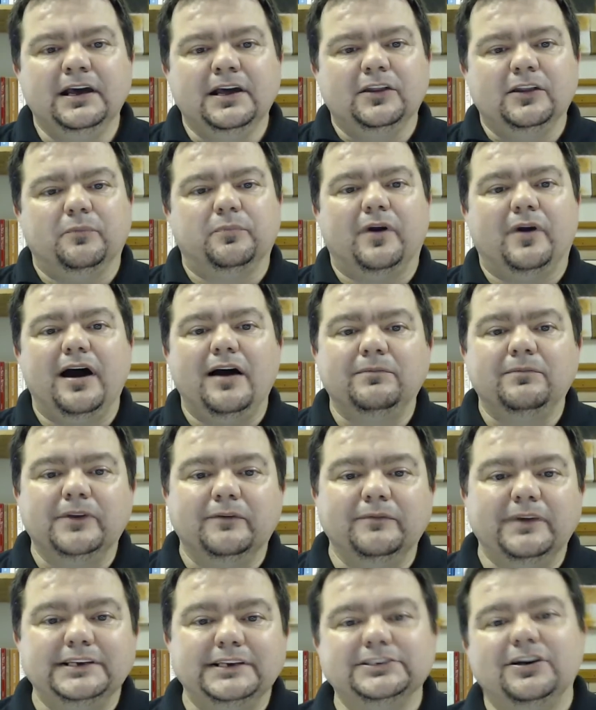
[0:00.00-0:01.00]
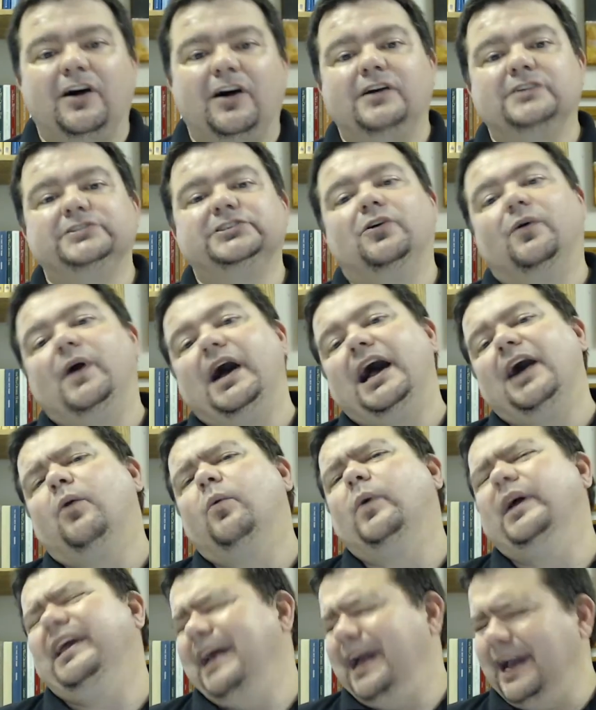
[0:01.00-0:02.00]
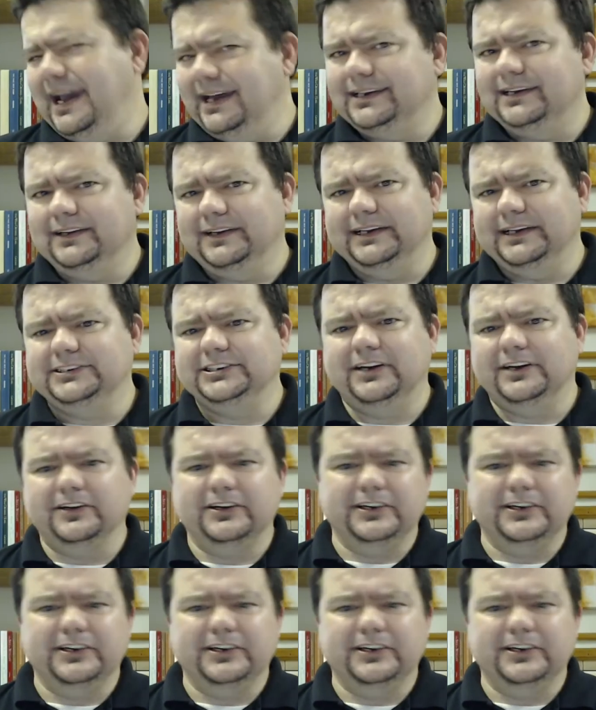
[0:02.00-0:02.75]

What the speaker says: The problem is also how we handle each other.